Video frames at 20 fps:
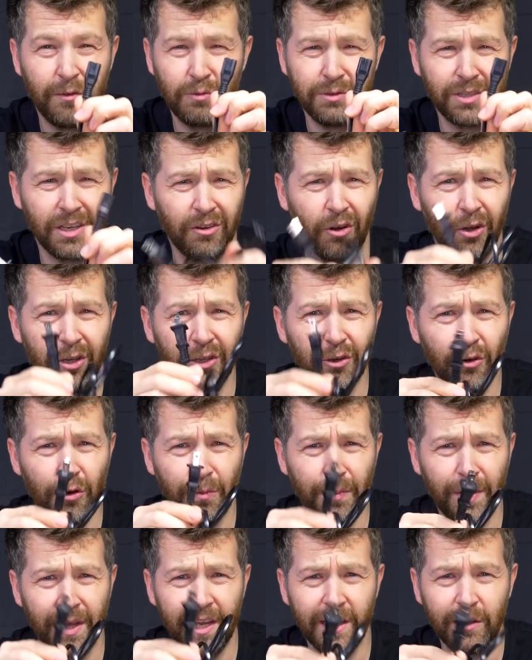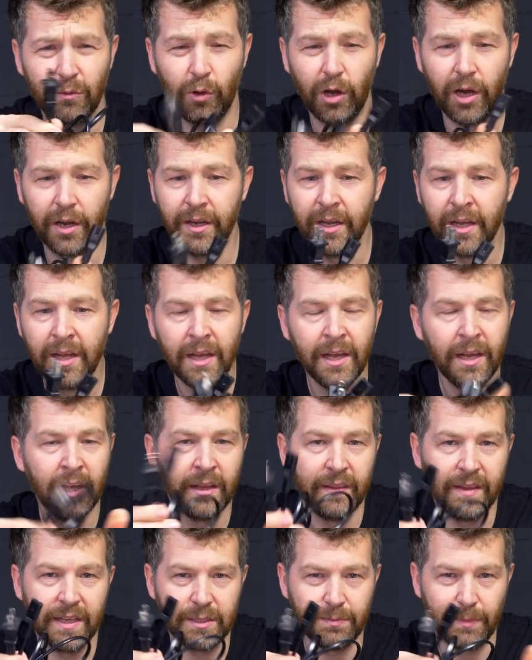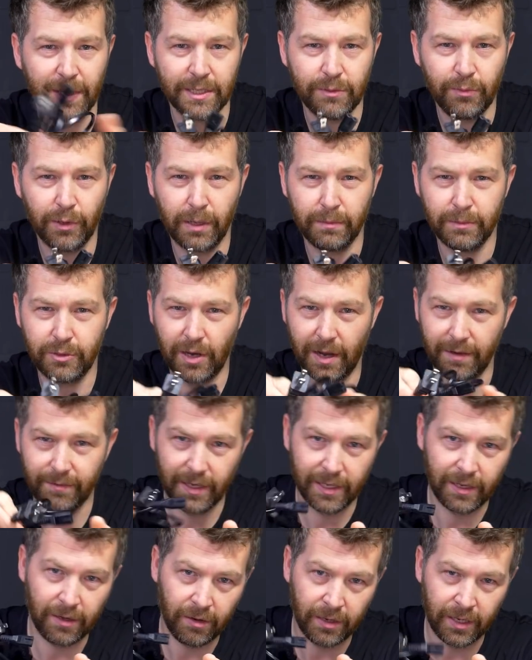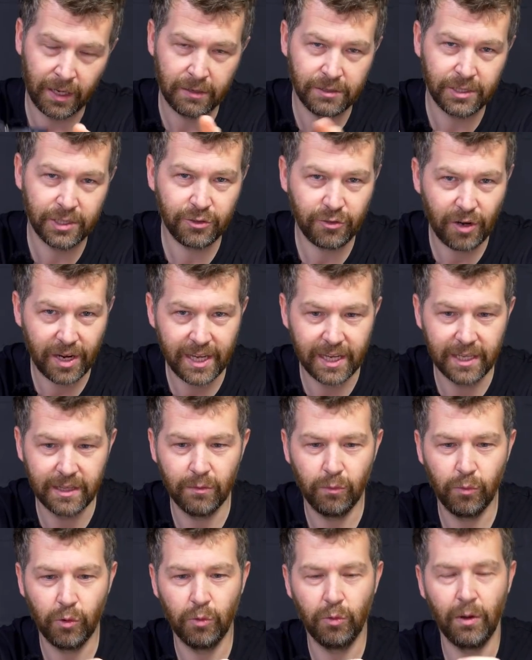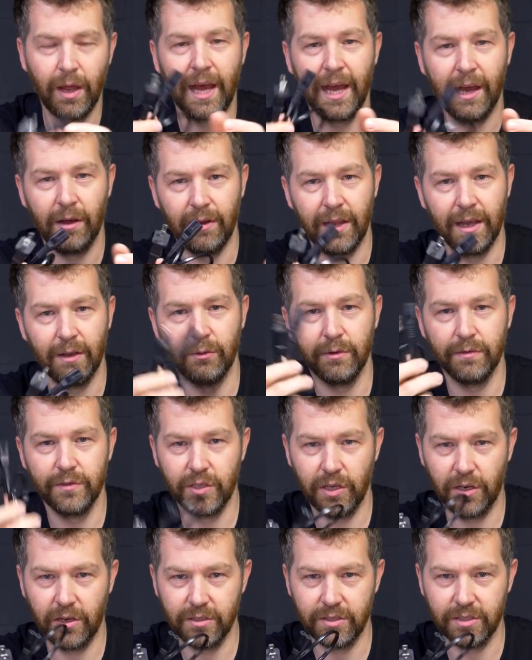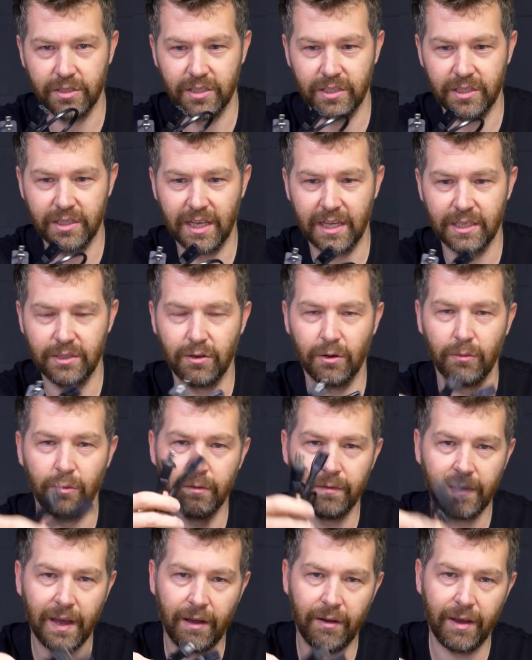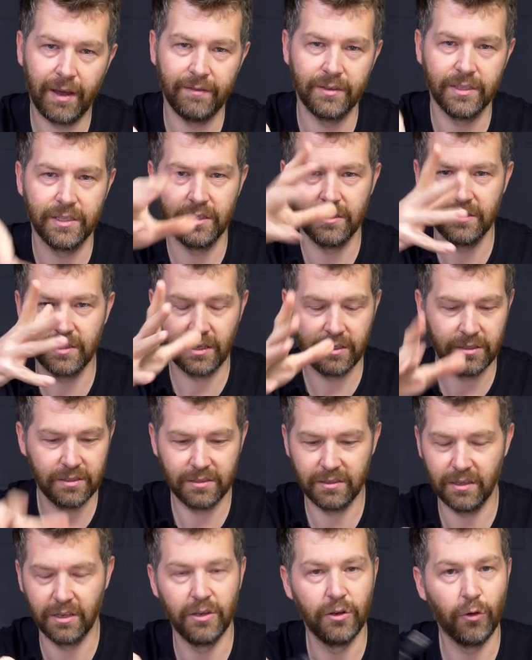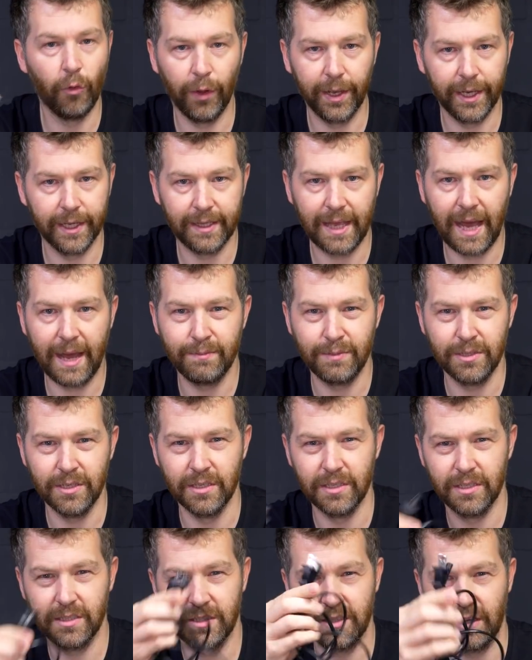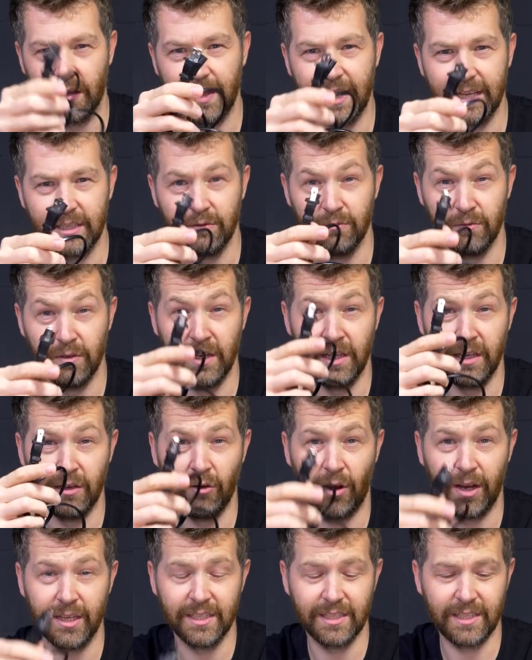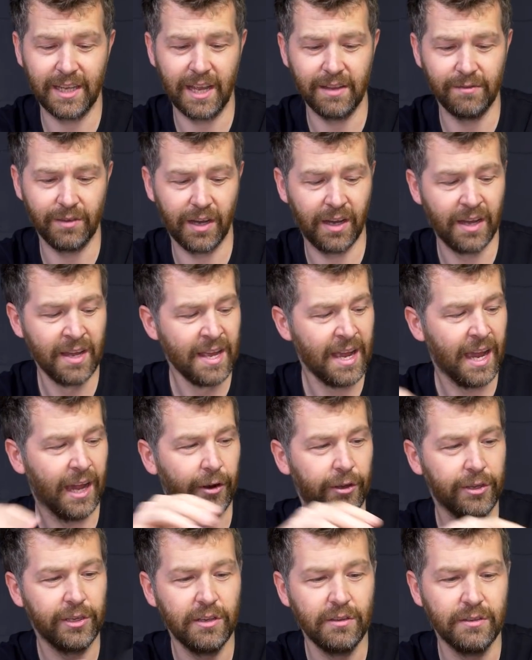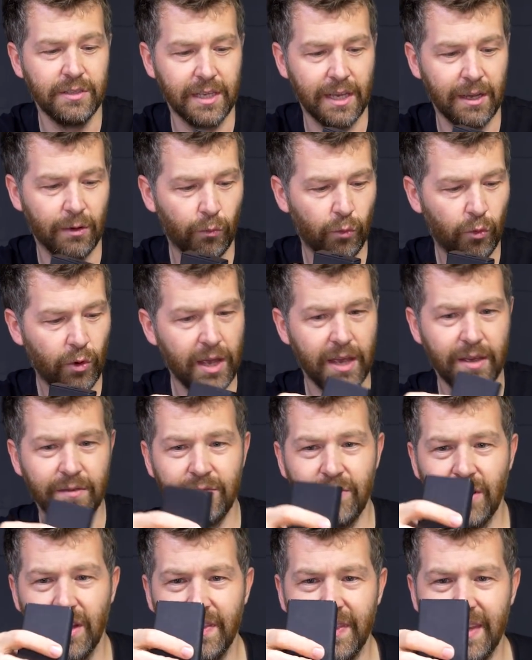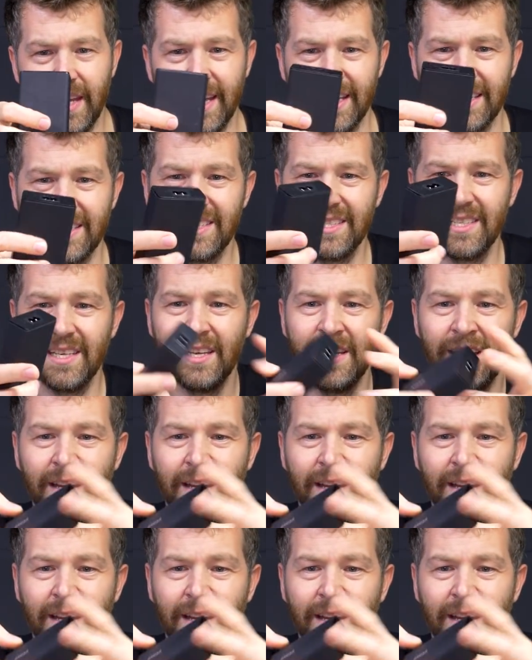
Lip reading: also got a European one. This means when I'm traveling I can go straight in the wall outlet with chargers, etc., without having to use those annoying adapters. So that's really great saver, and I use it with this,